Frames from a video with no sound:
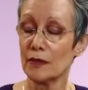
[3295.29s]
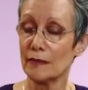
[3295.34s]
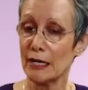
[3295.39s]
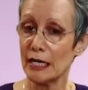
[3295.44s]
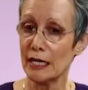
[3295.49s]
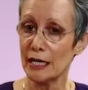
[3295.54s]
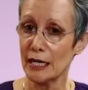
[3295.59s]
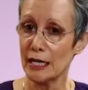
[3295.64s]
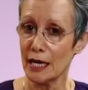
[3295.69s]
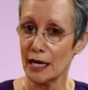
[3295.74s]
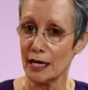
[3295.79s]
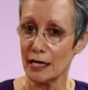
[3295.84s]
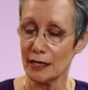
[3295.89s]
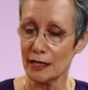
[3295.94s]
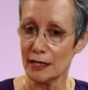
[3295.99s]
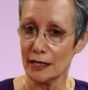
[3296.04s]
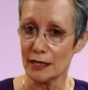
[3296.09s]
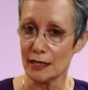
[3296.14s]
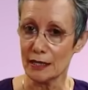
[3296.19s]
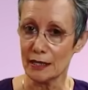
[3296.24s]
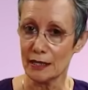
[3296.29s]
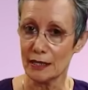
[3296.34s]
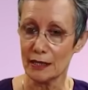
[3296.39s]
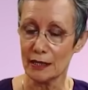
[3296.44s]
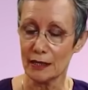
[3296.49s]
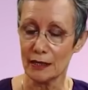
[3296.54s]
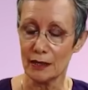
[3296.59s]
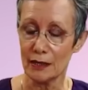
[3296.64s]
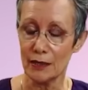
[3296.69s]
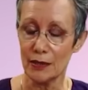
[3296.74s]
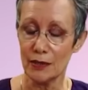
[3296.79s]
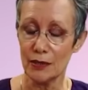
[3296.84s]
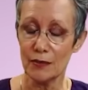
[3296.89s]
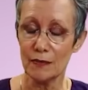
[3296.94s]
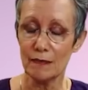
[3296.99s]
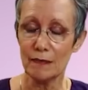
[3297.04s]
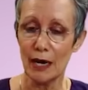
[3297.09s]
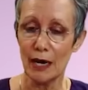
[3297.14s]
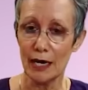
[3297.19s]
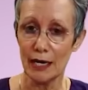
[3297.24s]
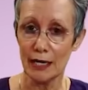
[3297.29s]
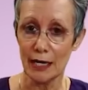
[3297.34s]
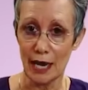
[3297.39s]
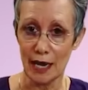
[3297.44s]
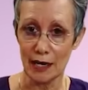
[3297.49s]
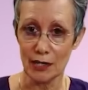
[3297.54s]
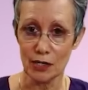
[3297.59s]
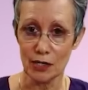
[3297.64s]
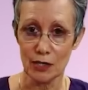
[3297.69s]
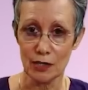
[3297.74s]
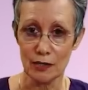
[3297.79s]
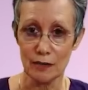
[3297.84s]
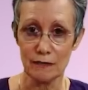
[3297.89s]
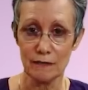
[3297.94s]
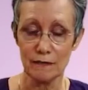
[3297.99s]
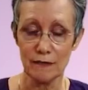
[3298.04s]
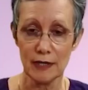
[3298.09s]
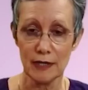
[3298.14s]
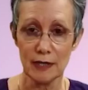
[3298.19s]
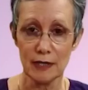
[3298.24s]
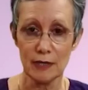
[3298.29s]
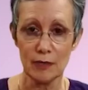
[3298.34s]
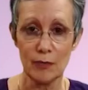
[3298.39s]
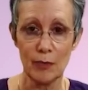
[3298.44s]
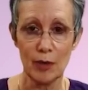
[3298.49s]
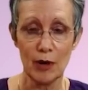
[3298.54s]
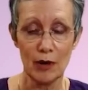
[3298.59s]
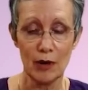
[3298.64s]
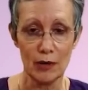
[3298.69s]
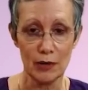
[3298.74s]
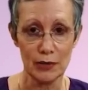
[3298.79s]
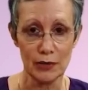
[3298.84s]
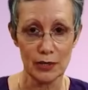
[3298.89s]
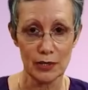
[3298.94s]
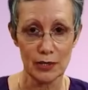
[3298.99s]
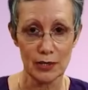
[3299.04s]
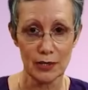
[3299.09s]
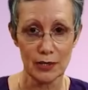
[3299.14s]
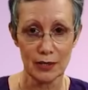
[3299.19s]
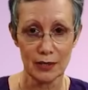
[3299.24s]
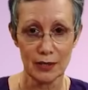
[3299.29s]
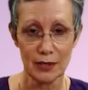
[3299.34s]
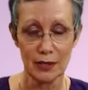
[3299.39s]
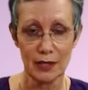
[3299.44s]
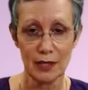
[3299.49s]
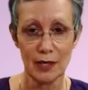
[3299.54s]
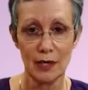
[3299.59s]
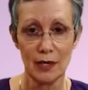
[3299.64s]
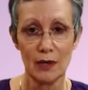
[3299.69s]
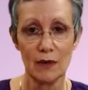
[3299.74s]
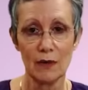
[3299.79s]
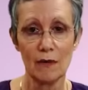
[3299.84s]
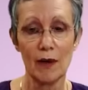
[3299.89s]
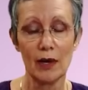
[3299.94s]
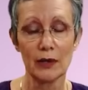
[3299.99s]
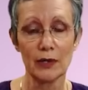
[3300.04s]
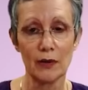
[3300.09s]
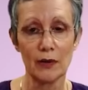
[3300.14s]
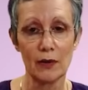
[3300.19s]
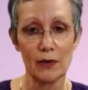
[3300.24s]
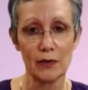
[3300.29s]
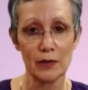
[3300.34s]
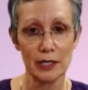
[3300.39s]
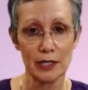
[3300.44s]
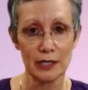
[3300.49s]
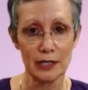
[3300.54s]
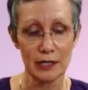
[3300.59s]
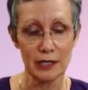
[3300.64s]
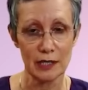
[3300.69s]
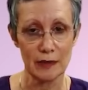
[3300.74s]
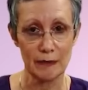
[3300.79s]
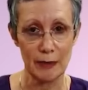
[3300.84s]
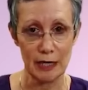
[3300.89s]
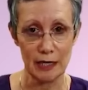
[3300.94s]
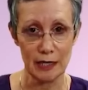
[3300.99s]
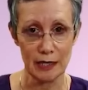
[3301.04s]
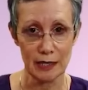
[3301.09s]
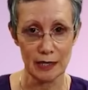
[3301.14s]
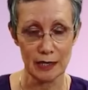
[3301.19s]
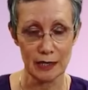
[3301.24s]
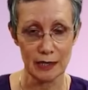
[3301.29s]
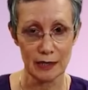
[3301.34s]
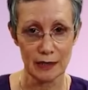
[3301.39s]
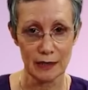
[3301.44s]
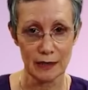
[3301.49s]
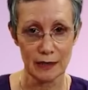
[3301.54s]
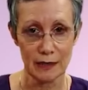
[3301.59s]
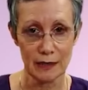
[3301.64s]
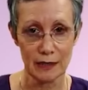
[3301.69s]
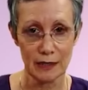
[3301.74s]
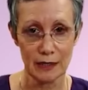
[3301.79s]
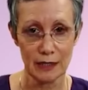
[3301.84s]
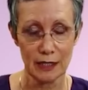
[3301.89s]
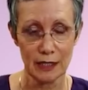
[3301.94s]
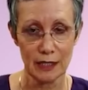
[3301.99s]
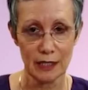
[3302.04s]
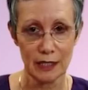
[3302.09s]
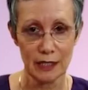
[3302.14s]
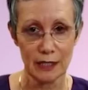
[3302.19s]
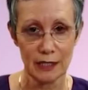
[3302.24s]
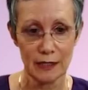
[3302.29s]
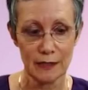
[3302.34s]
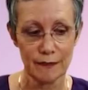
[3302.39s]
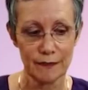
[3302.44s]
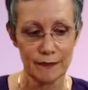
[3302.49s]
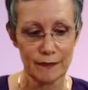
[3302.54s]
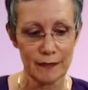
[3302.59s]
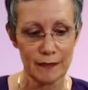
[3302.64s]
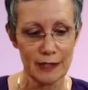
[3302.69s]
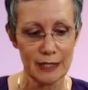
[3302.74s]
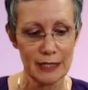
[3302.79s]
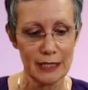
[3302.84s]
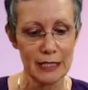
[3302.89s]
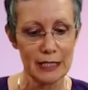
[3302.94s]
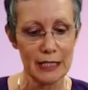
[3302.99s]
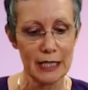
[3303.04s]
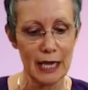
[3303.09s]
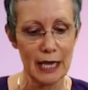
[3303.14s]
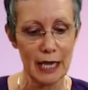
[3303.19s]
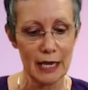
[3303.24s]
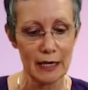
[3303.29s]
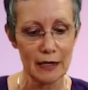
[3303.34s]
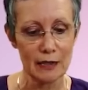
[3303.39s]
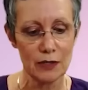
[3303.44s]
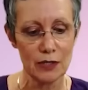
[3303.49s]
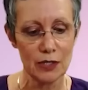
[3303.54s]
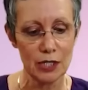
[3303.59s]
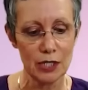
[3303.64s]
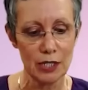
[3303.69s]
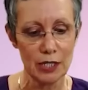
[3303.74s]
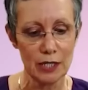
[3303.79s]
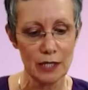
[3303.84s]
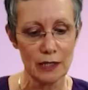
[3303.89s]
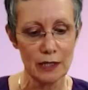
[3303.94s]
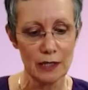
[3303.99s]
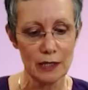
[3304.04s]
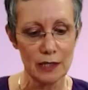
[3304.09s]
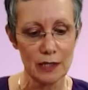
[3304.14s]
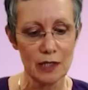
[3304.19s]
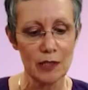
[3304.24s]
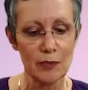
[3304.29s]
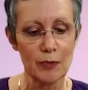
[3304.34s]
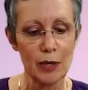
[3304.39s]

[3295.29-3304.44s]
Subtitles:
in many cases, you might actually feel a pulse while you're holding this space. It's the energy, it's the